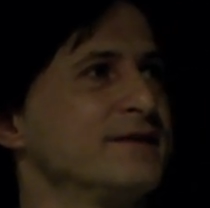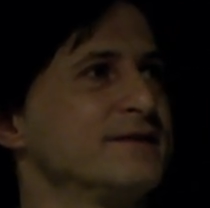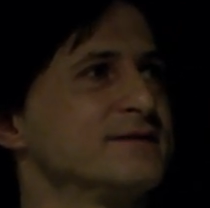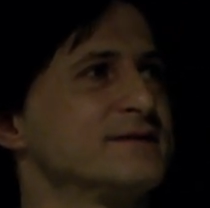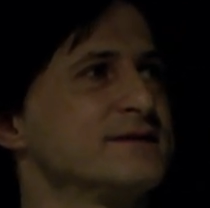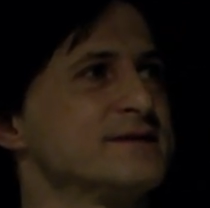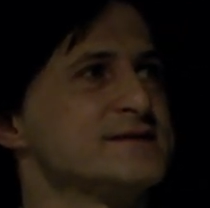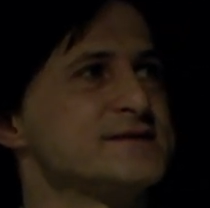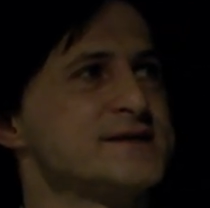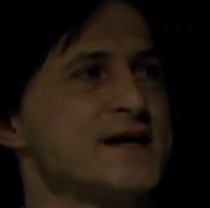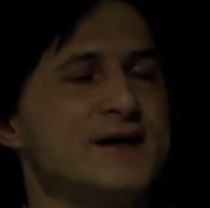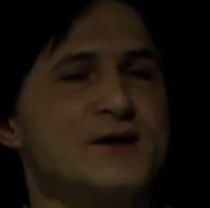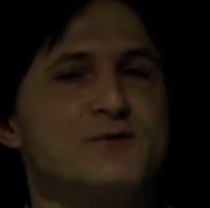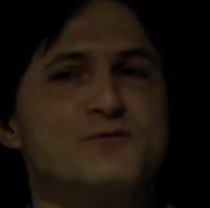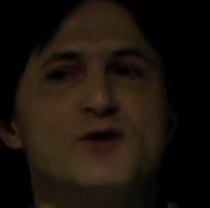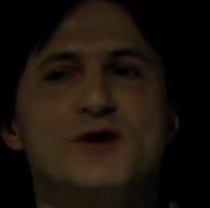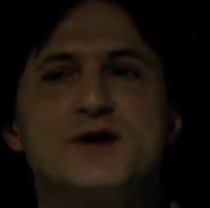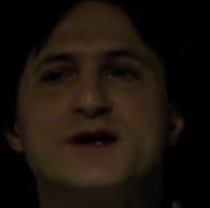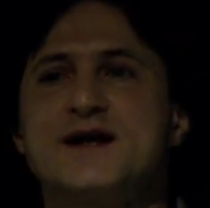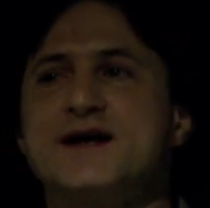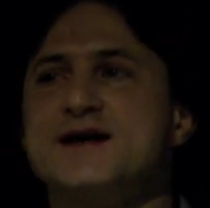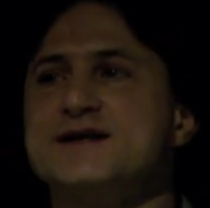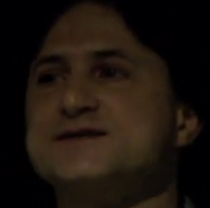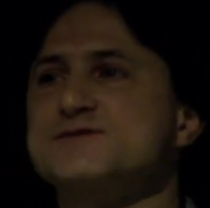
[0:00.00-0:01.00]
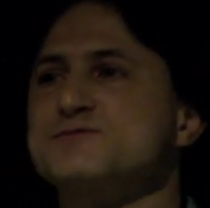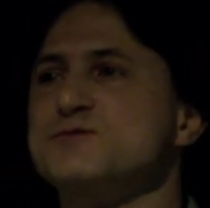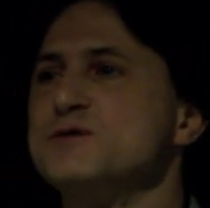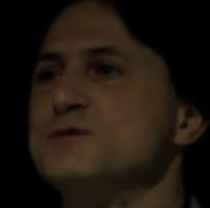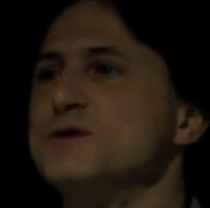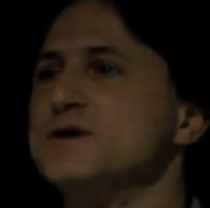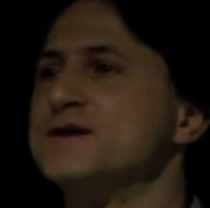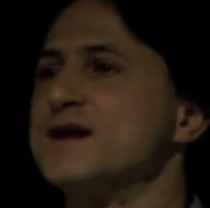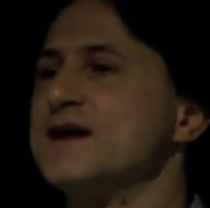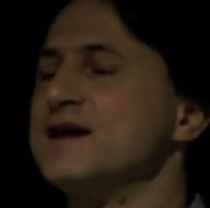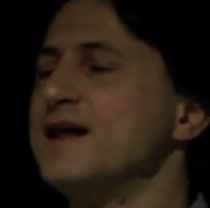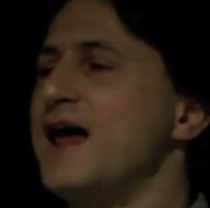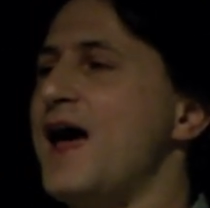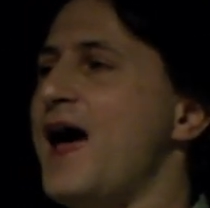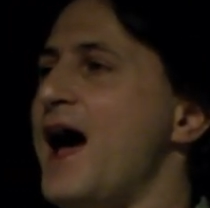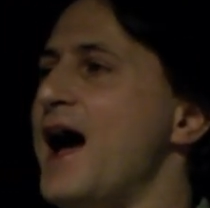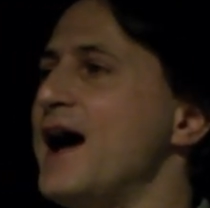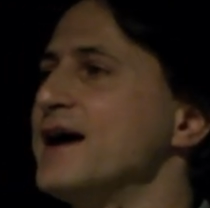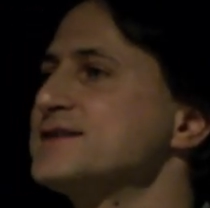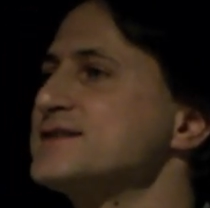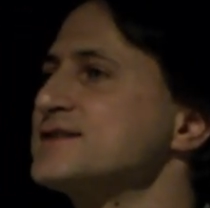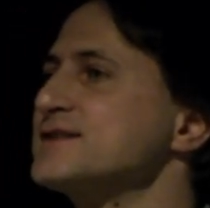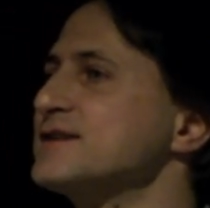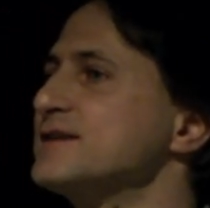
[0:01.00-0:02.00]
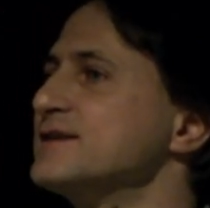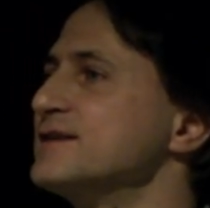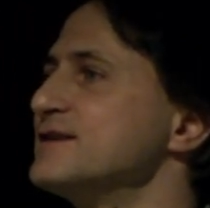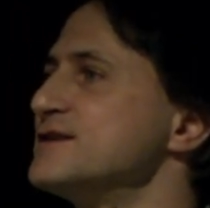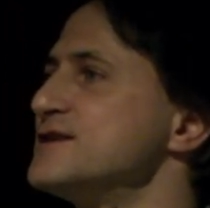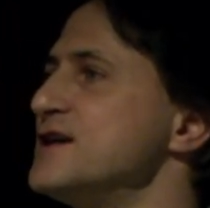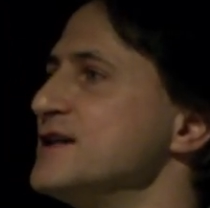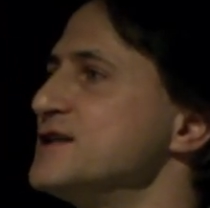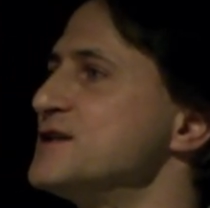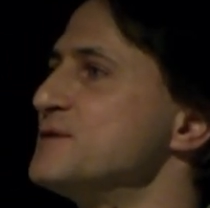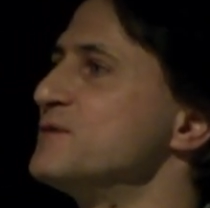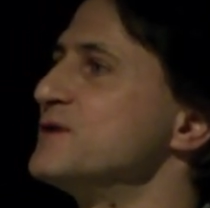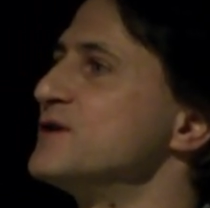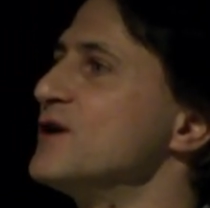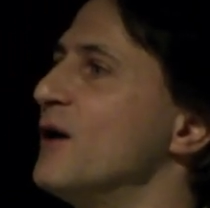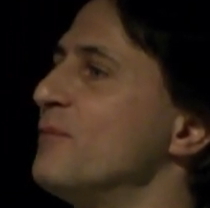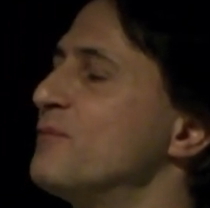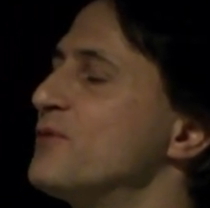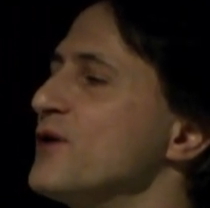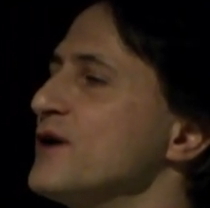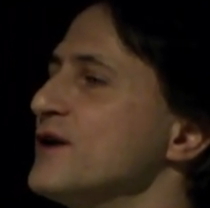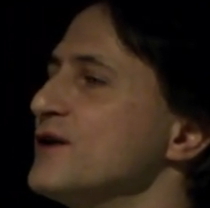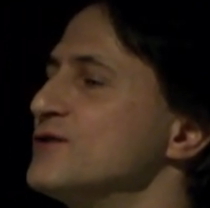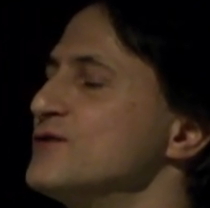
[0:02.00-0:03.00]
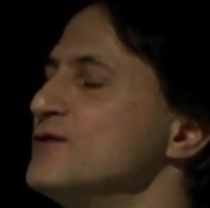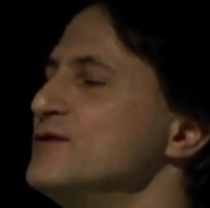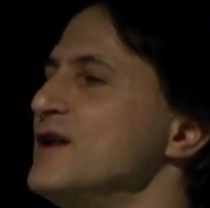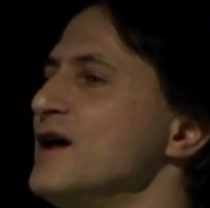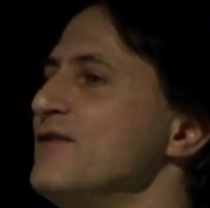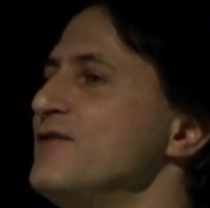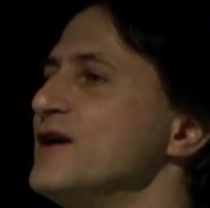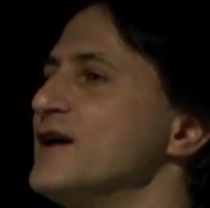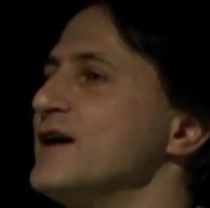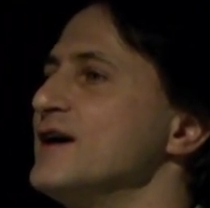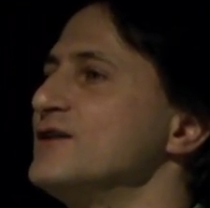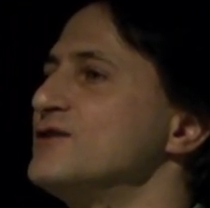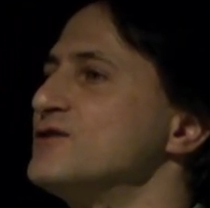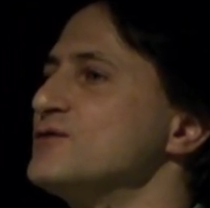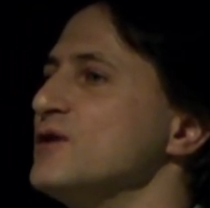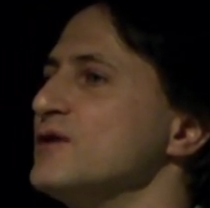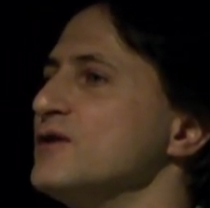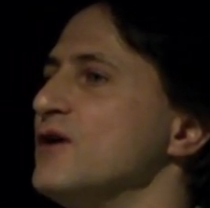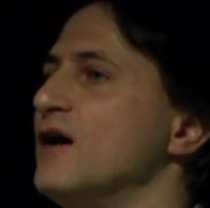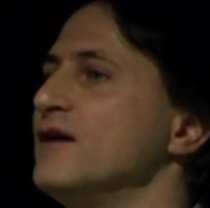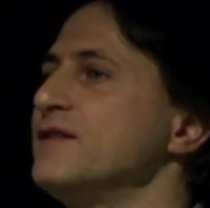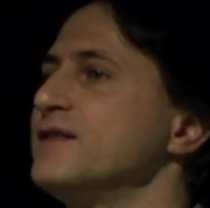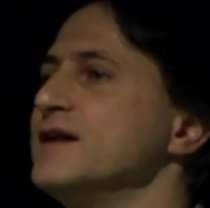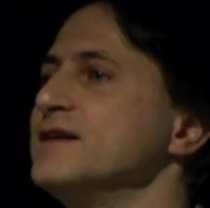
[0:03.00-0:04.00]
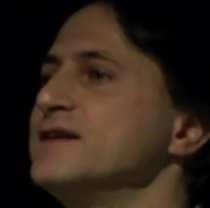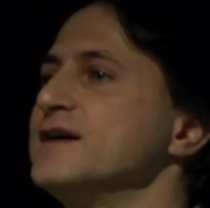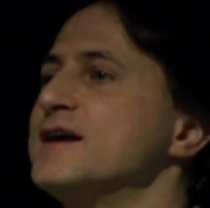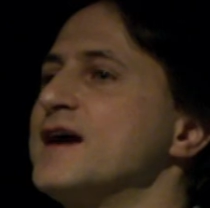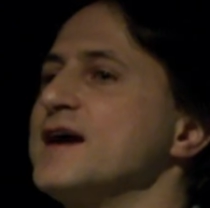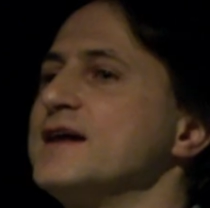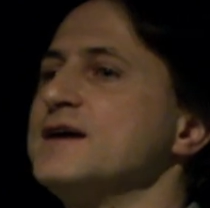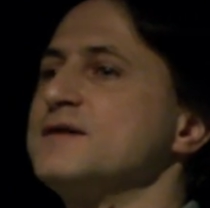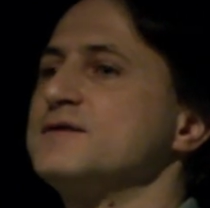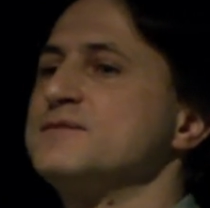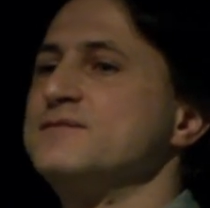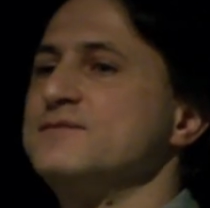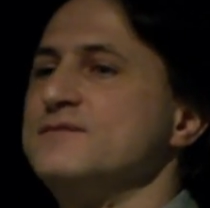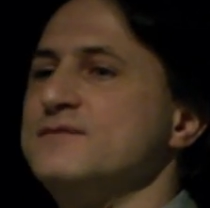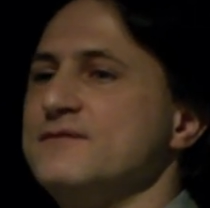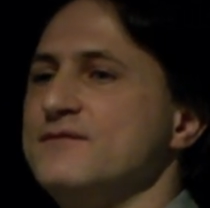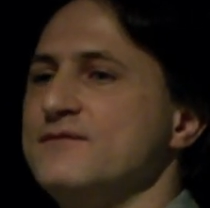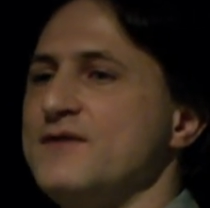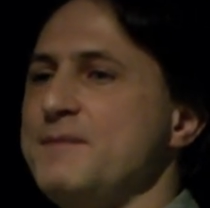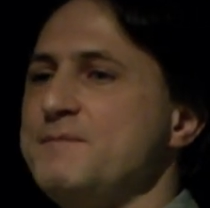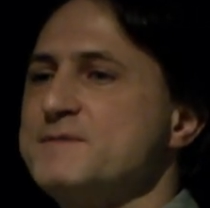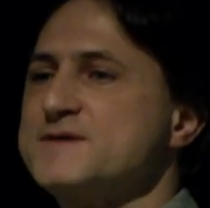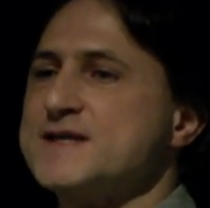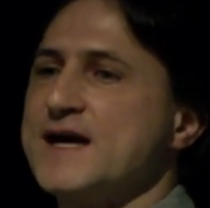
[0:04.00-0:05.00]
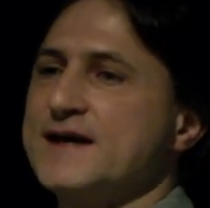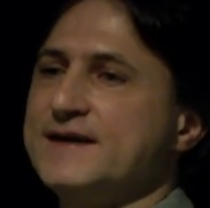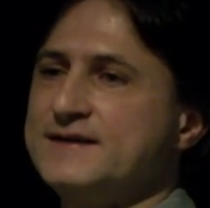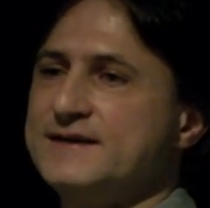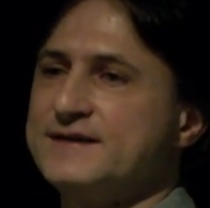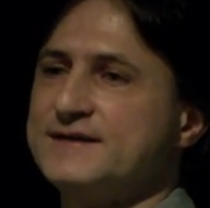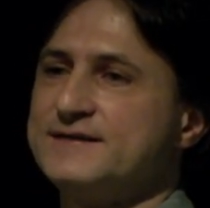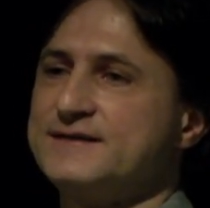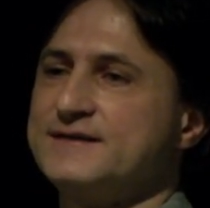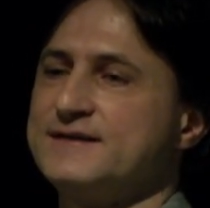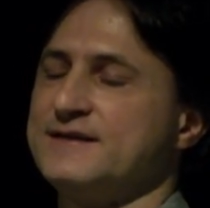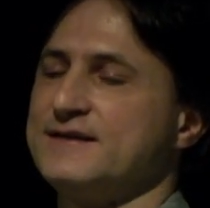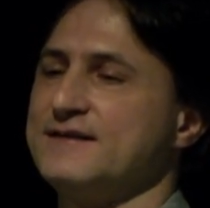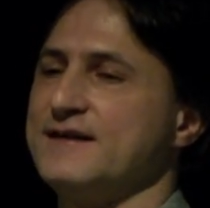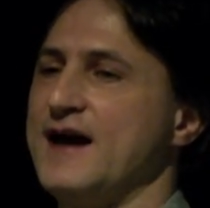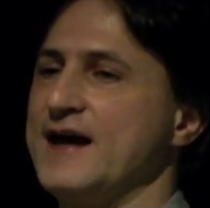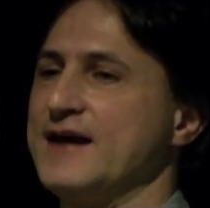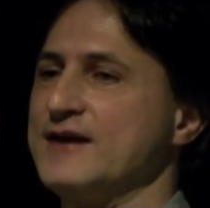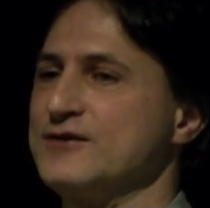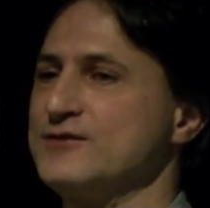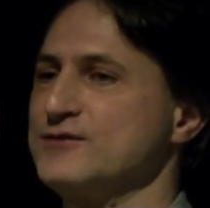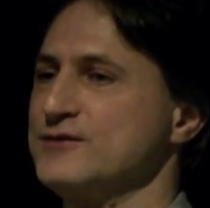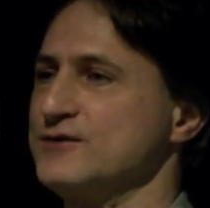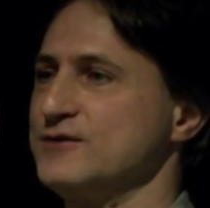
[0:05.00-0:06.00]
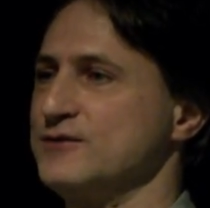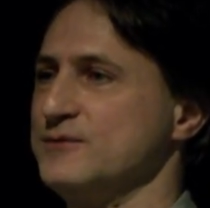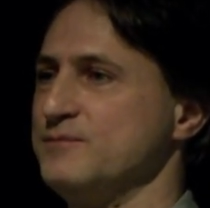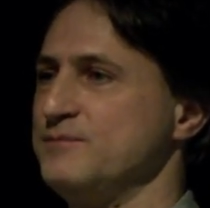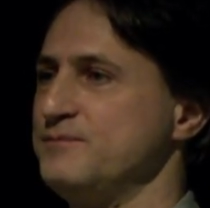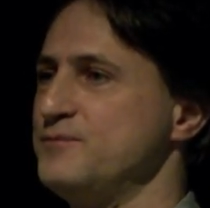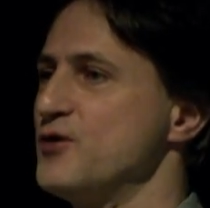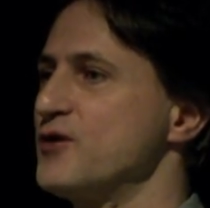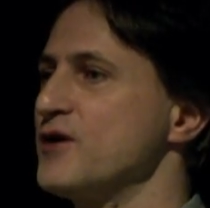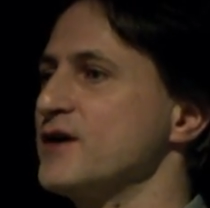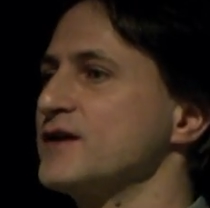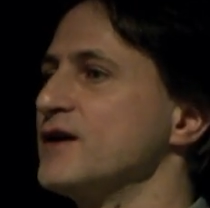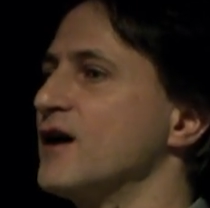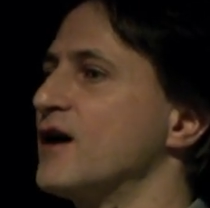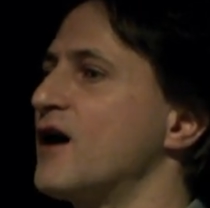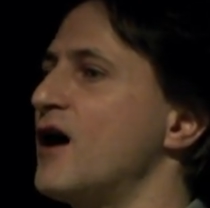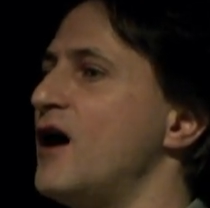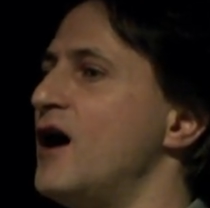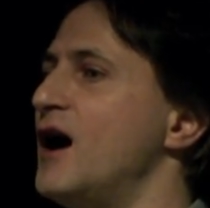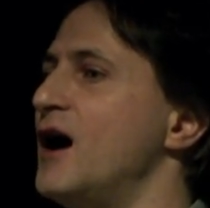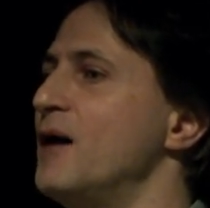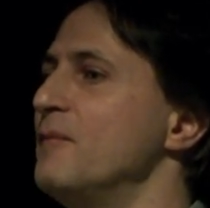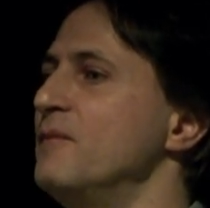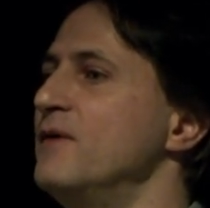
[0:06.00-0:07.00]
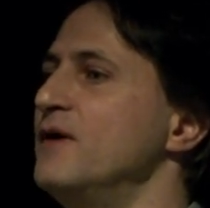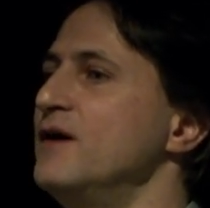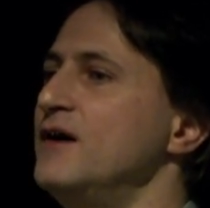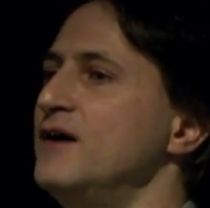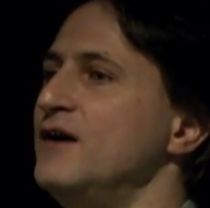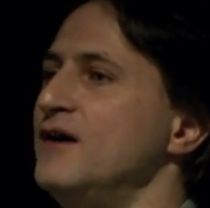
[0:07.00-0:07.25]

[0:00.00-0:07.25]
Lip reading: The second one is we will then ask ChatGPT operator to navigate to an authenticated website, like booking.com,